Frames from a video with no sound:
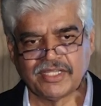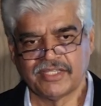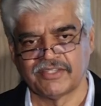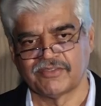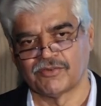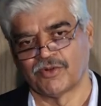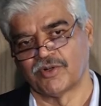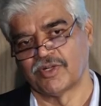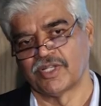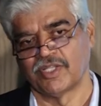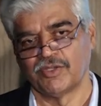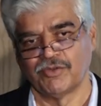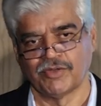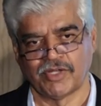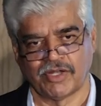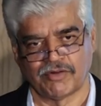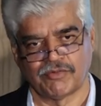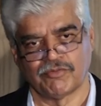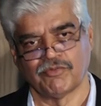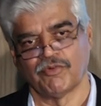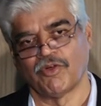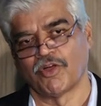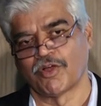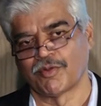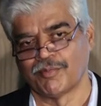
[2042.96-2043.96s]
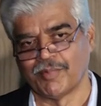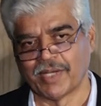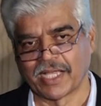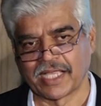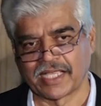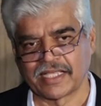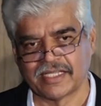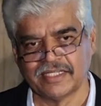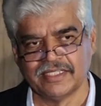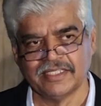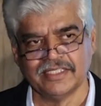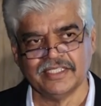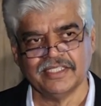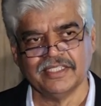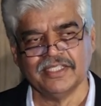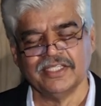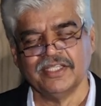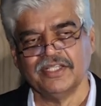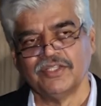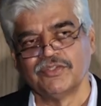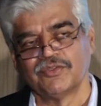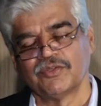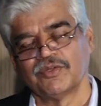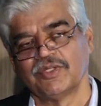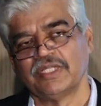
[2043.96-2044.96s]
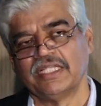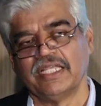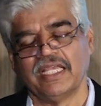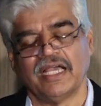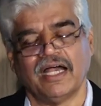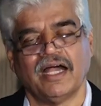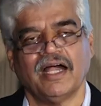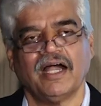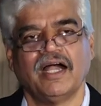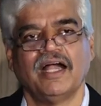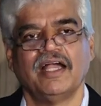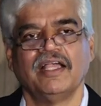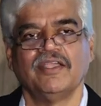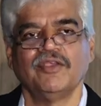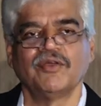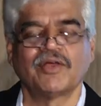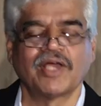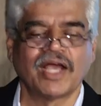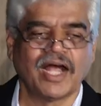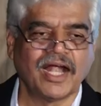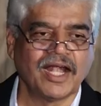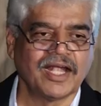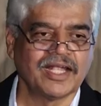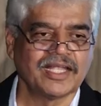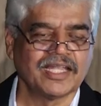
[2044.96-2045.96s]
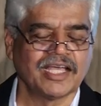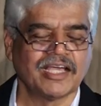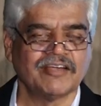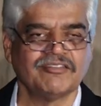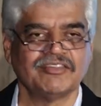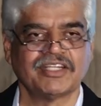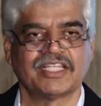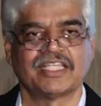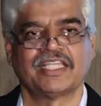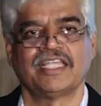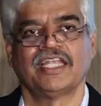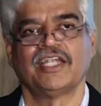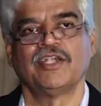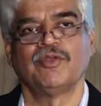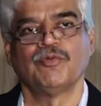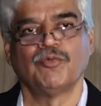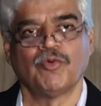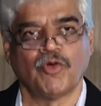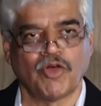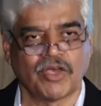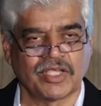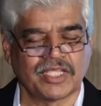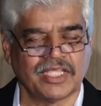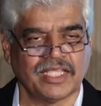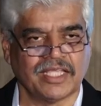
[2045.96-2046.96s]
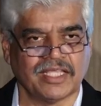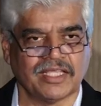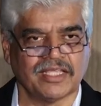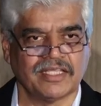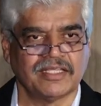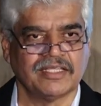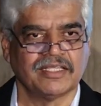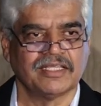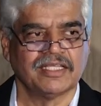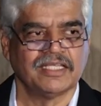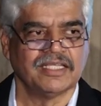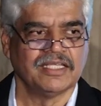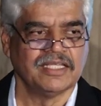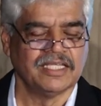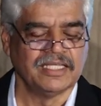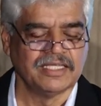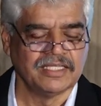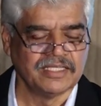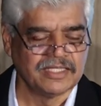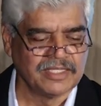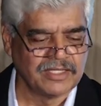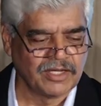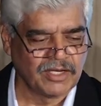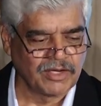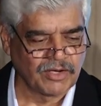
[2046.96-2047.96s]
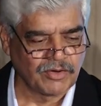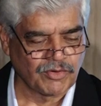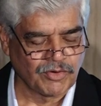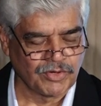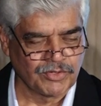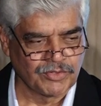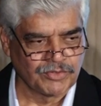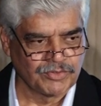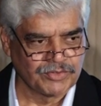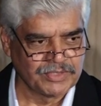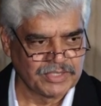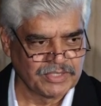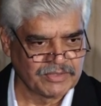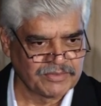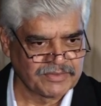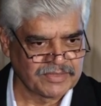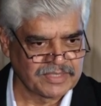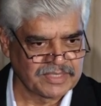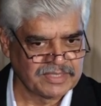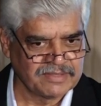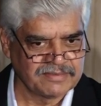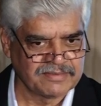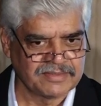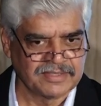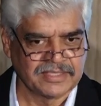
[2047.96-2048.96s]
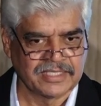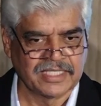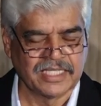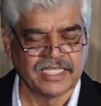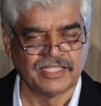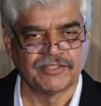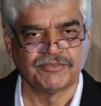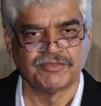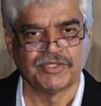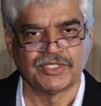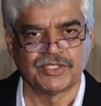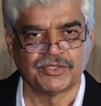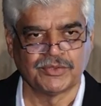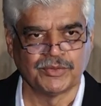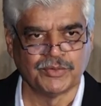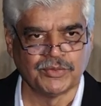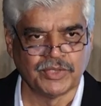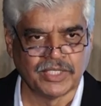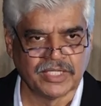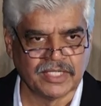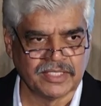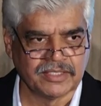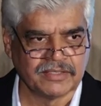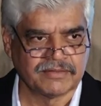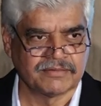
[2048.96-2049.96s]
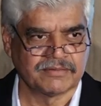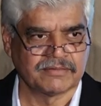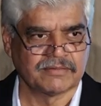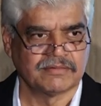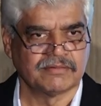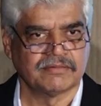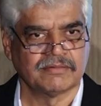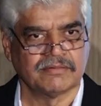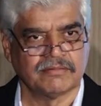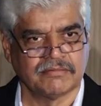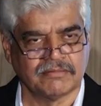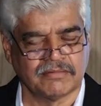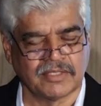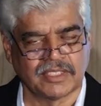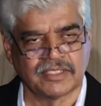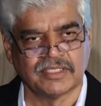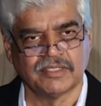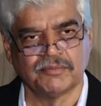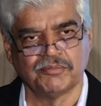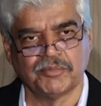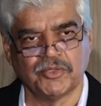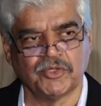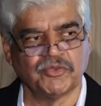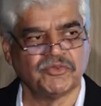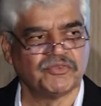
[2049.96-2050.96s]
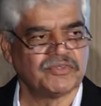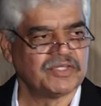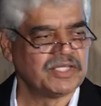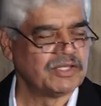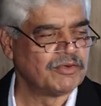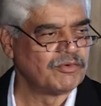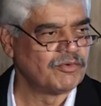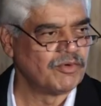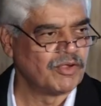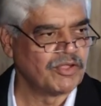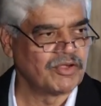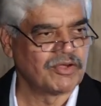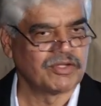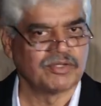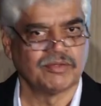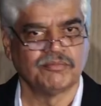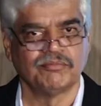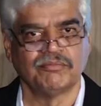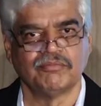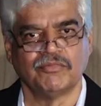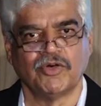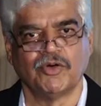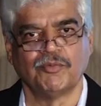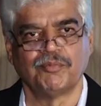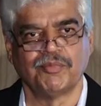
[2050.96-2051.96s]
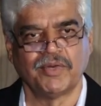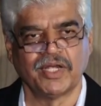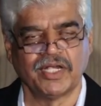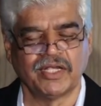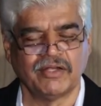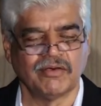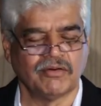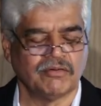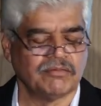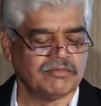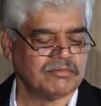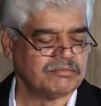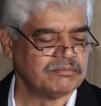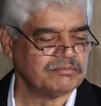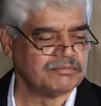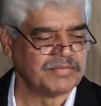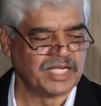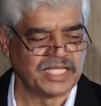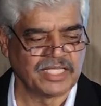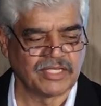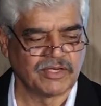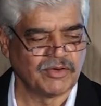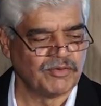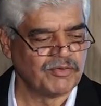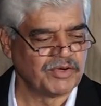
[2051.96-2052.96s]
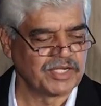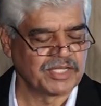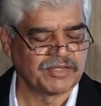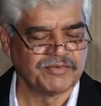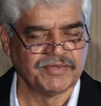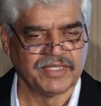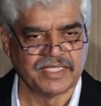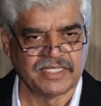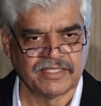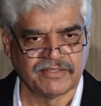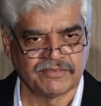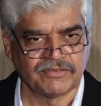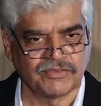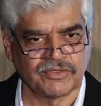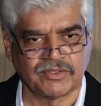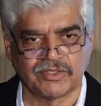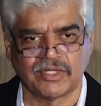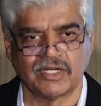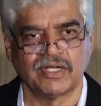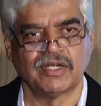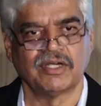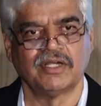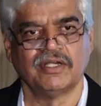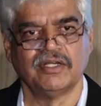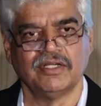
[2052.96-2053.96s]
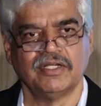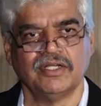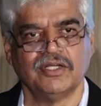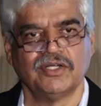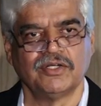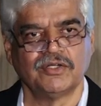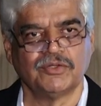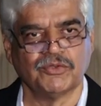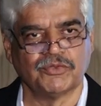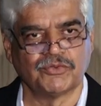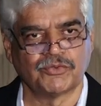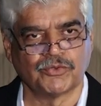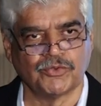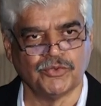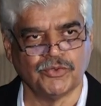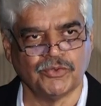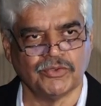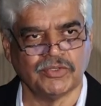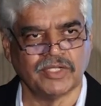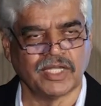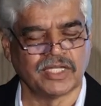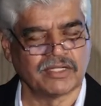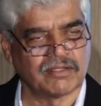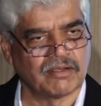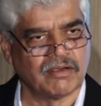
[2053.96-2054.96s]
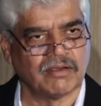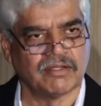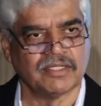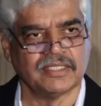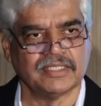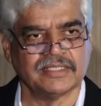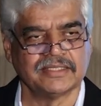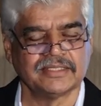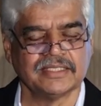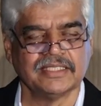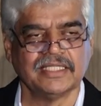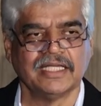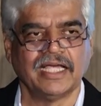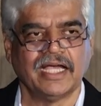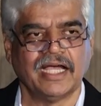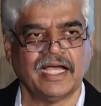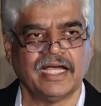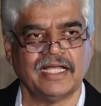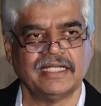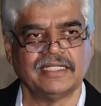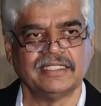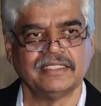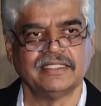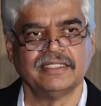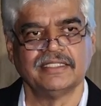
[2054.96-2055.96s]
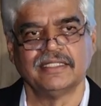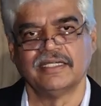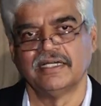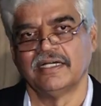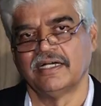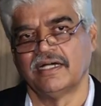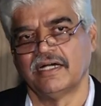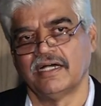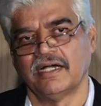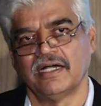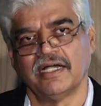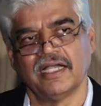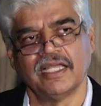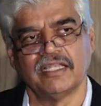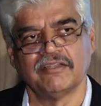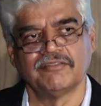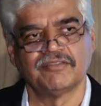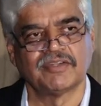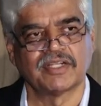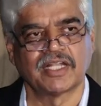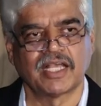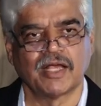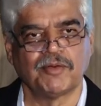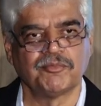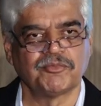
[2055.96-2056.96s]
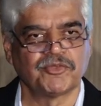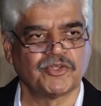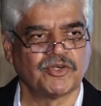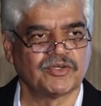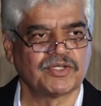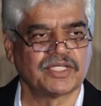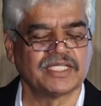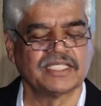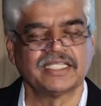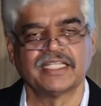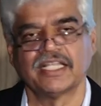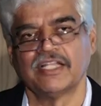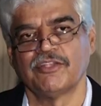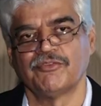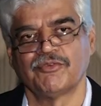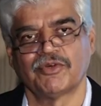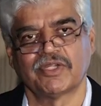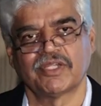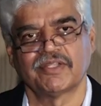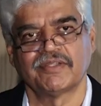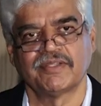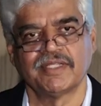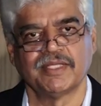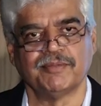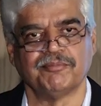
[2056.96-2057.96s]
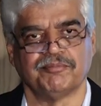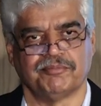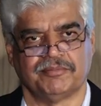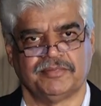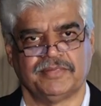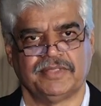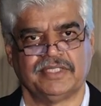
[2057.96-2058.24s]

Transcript: he told her, You'll have to walk back. So you can't have a kid walking. In uh, Kodagu, there was a recent case where two girls, one in PUC, they were going on a moped or bike or whatever it is uh, to school and college, and uh, elephant comes out and kills one of them